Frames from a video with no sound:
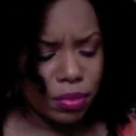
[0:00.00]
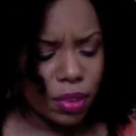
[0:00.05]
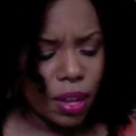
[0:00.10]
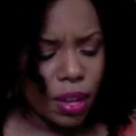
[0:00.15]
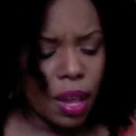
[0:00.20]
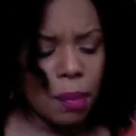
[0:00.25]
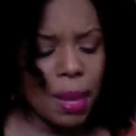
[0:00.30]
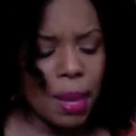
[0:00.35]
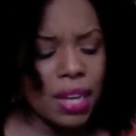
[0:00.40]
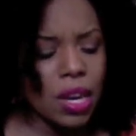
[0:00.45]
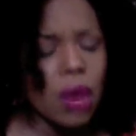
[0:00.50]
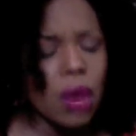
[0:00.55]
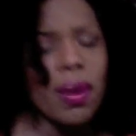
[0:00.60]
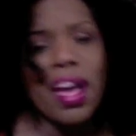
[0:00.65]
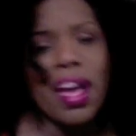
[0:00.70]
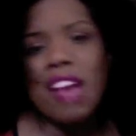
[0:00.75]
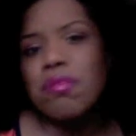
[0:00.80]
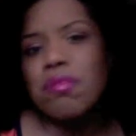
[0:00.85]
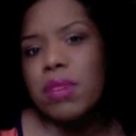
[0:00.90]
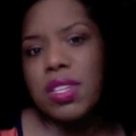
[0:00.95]
Um, I don't
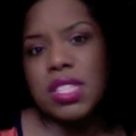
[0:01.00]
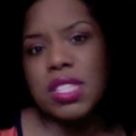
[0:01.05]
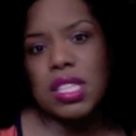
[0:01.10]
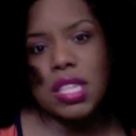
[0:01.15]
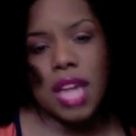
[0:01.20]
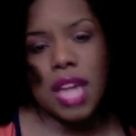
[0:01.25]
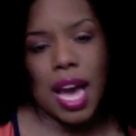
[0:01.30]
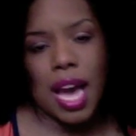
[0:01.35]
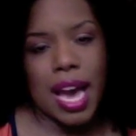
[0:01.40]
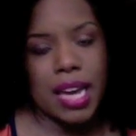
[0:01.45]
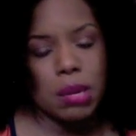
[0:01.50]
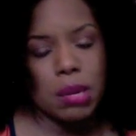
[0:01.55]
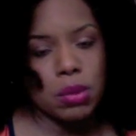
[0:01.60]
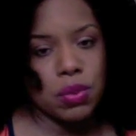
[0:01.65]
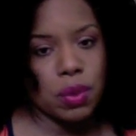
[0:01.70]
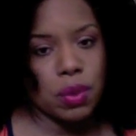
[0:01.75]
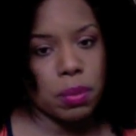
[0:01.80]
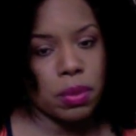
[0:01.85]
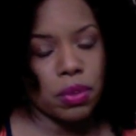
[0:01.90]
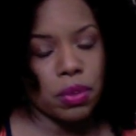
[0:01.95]
have most of the items
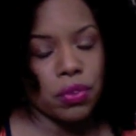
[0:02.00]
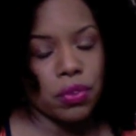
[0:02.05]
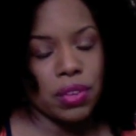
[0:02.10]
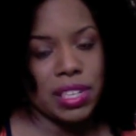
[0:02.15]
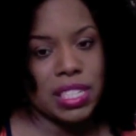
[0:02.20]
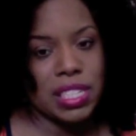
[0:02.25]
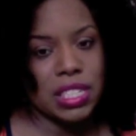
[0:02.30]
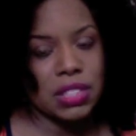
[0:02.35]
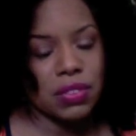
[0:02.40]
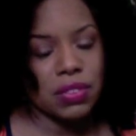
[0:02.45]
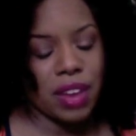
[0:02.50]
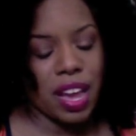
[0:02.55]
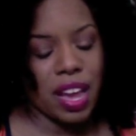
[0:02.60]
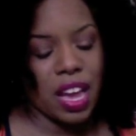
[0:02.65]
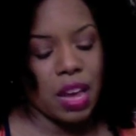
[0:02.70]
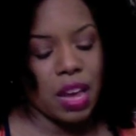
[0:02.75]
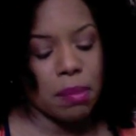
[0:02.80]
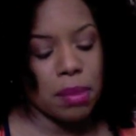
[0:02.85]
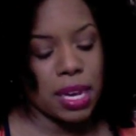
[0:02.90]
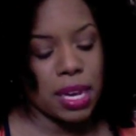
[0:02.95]
from the Finish
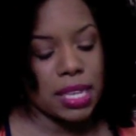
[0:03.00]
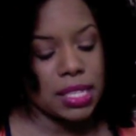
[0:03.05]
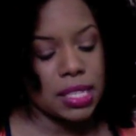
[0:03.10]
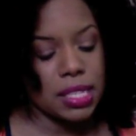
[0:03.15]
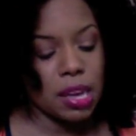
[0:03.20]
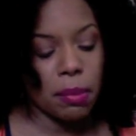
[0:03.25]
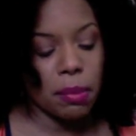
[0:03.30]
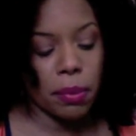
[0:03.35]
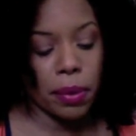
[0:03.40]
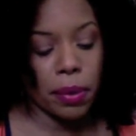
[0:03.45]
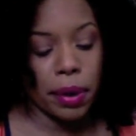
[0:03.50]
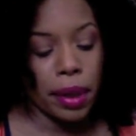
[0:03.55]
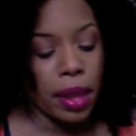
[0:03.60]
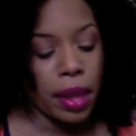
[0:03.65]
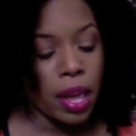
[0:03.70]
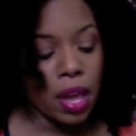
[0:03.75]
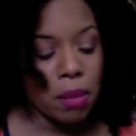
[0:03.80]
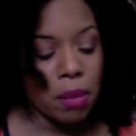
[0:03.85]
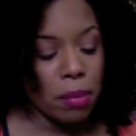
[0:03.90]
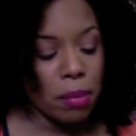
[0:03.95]
five by summer,
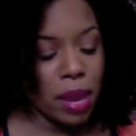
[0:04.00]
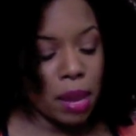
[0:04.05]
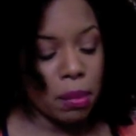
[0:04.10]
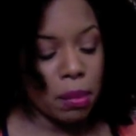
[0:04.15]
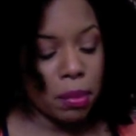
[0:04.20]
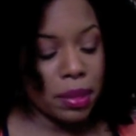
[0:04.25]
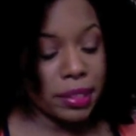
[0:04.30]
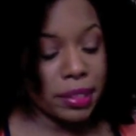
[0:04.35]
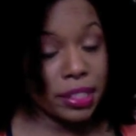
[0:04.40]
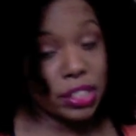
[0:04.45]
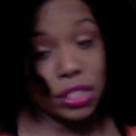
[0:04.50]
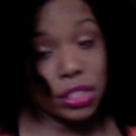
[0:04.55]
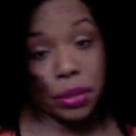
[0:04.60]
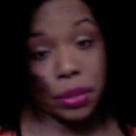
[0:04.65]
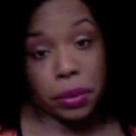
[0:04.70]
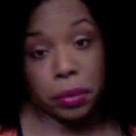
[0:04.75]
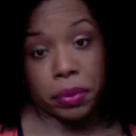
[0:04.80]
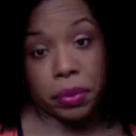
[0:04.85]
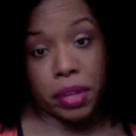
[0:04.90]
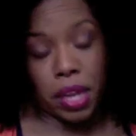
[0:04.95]
mainly because I just don't
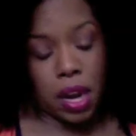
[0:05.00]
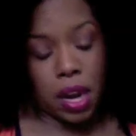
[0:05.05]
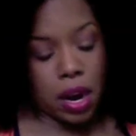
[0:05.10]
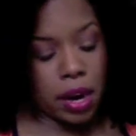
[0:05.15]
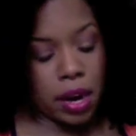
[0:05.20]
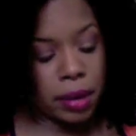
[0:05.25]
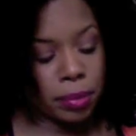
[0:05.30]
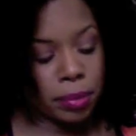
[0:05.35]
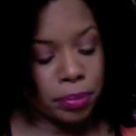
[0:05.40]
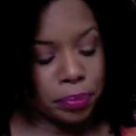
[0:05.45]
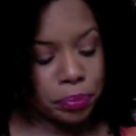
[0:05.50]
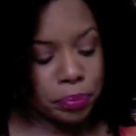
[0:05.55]
know where they are.